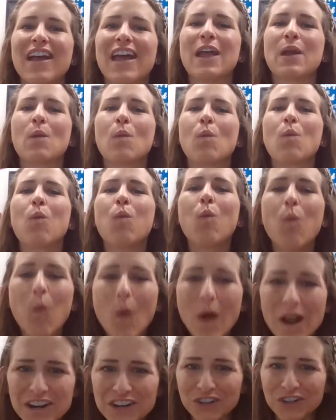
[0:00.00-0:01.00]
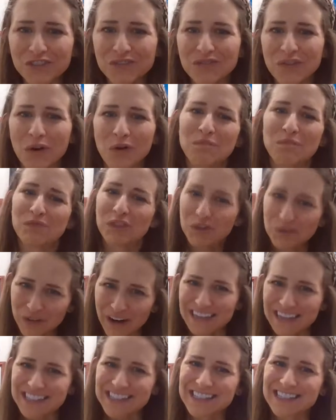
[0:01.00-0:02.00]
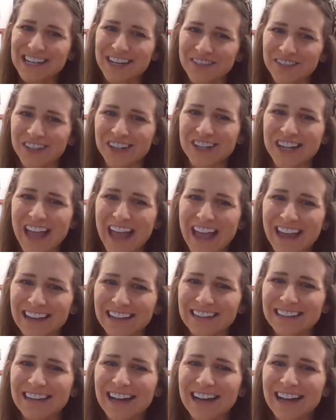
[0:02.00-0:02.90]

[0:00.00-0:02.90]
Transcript: a wonderful rest of your day.